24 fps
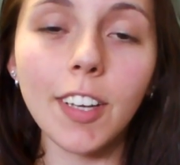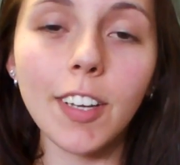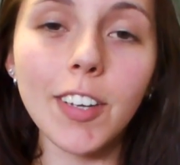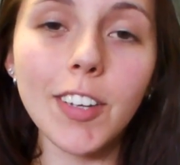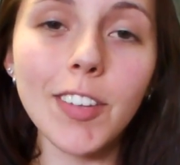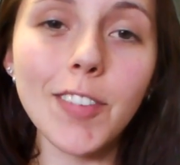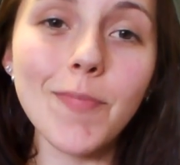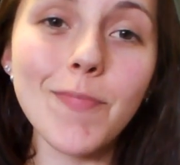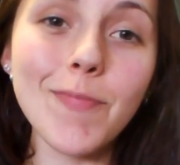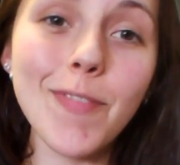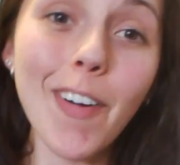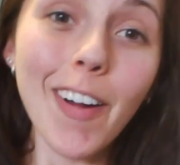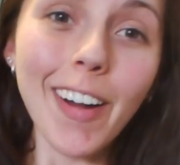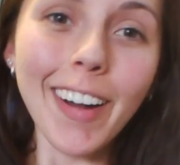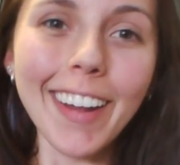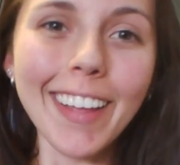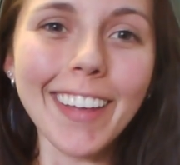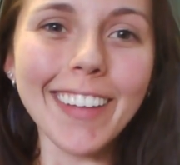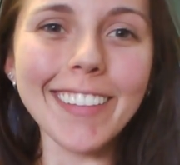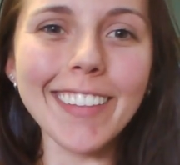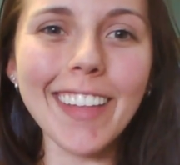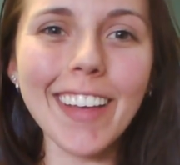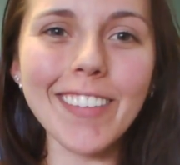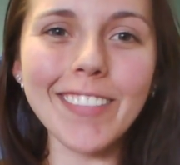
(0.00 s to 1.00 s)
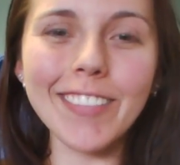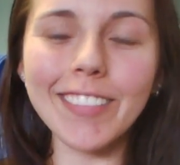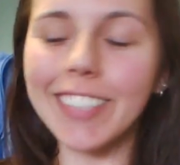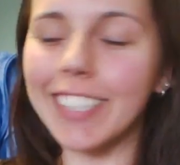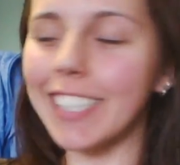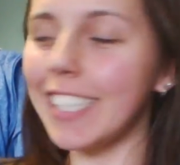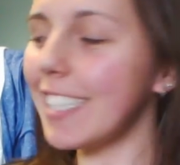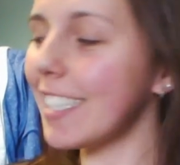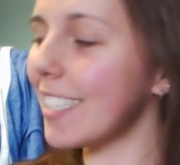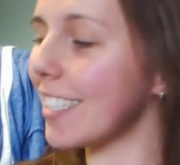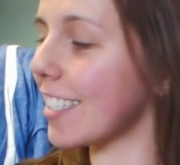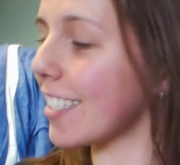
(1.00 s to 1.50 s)
Good morning,
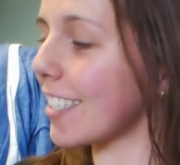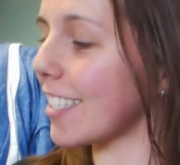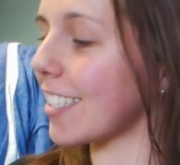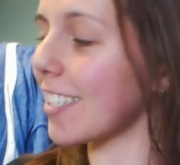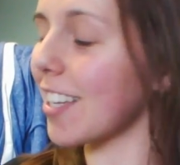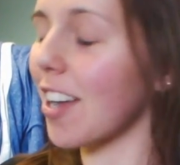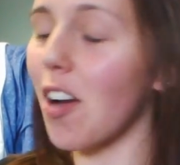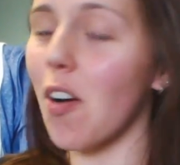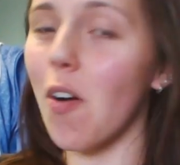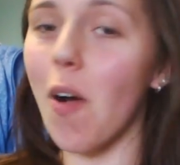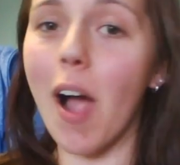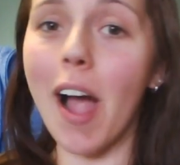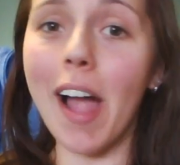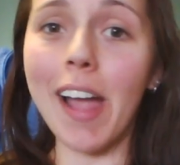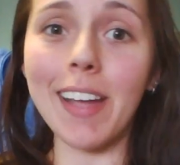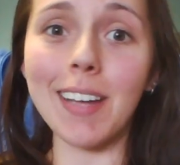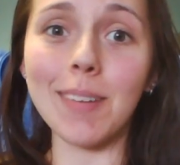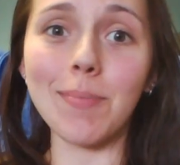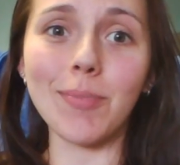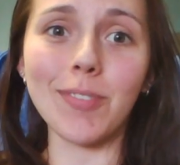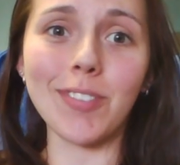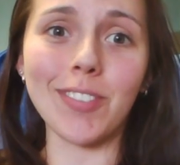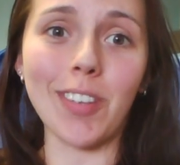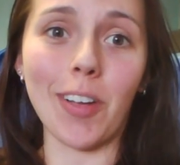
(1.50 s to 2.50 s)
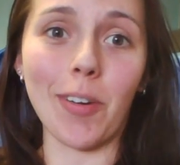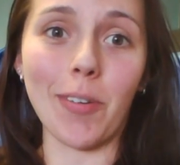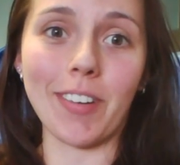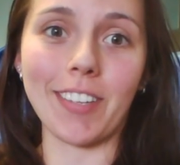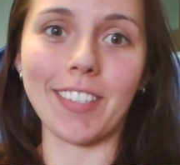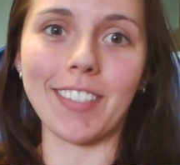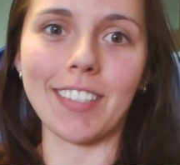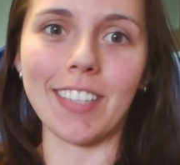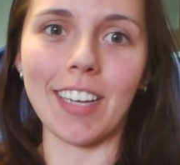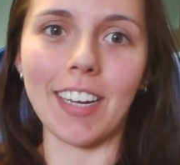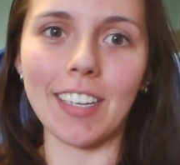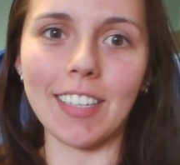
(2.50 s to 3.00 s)
lovelies. So I am so
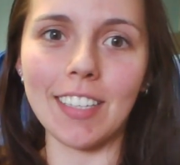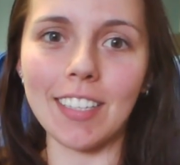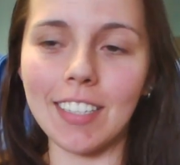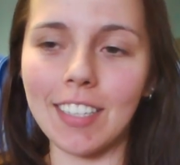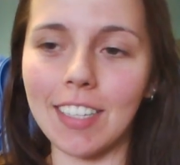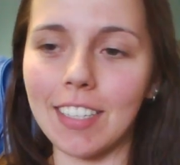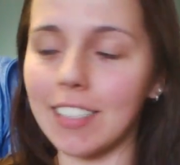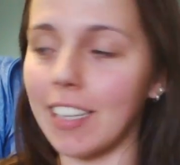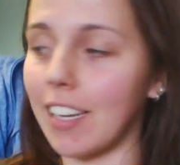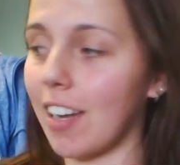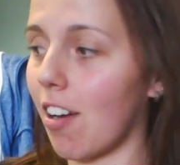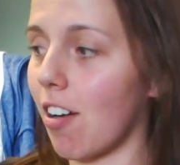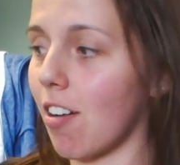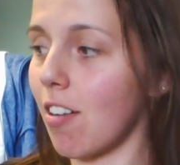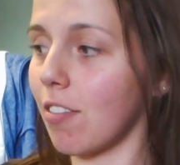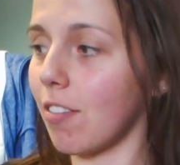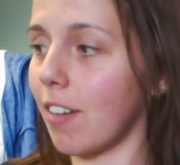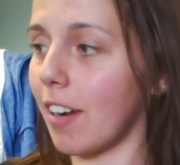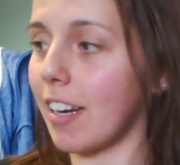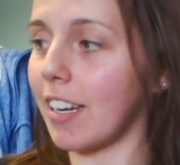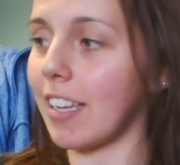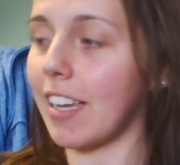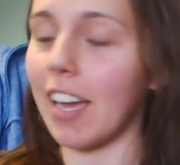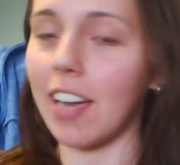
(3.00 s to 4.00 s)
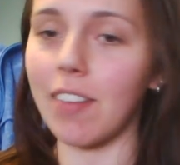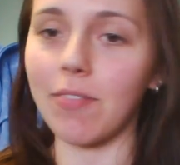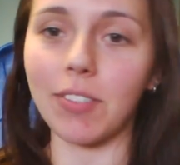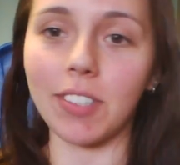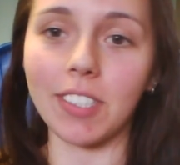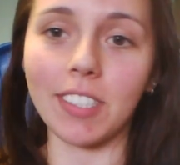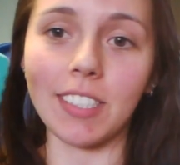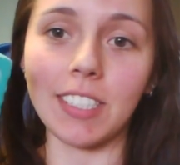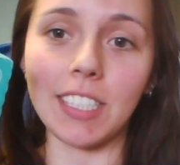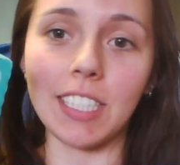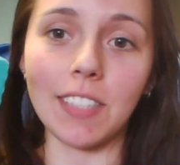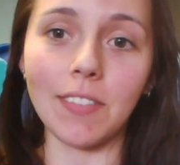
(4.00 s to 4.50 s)
excited because I already have
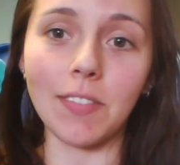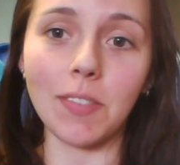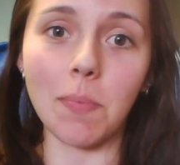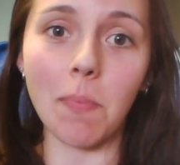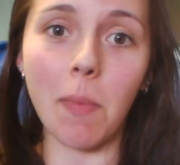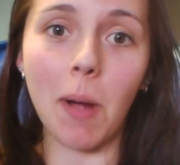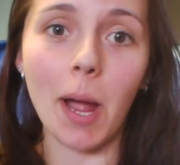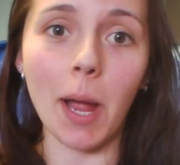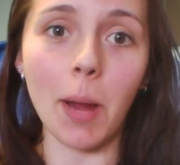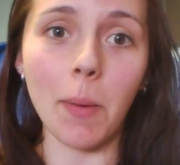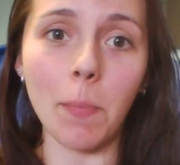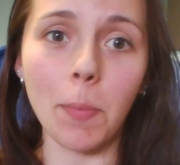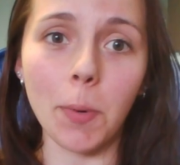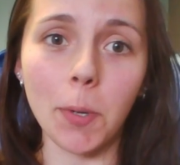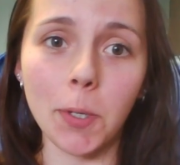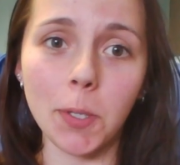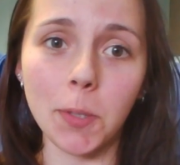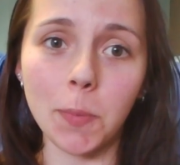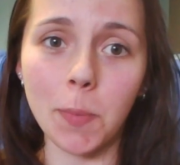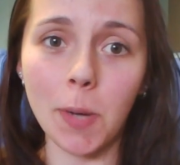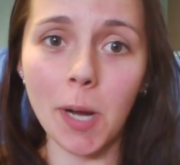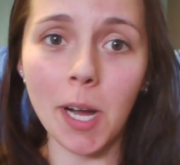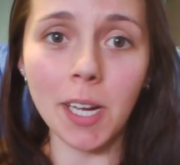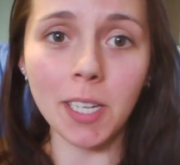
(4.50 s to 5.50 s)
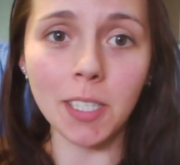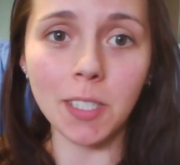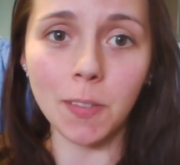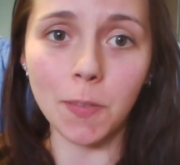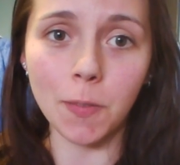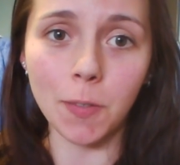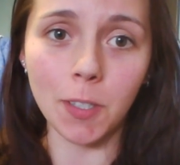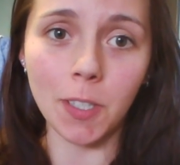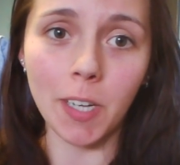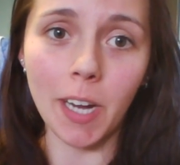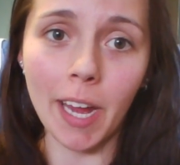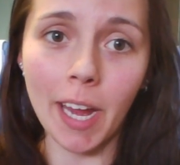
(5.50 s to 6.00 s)
received my
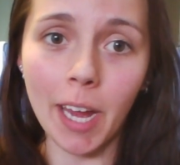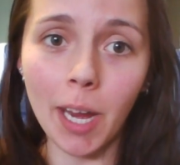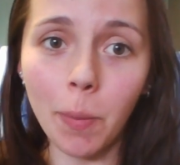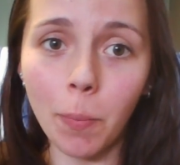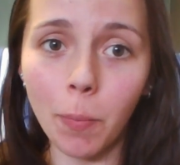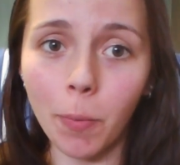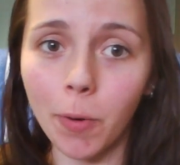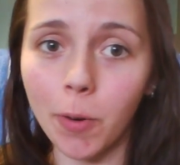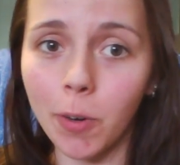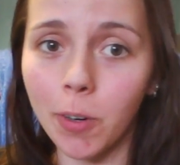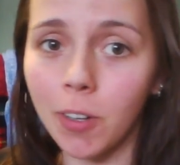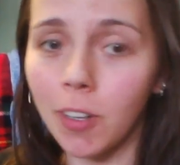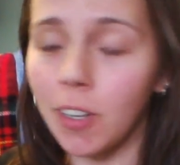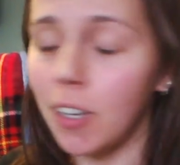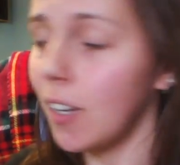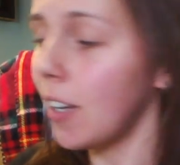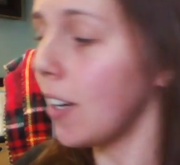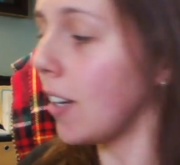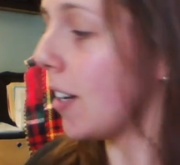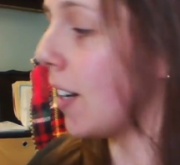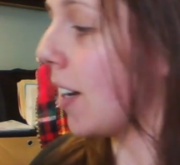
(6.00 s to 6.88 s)
Birchbox for April.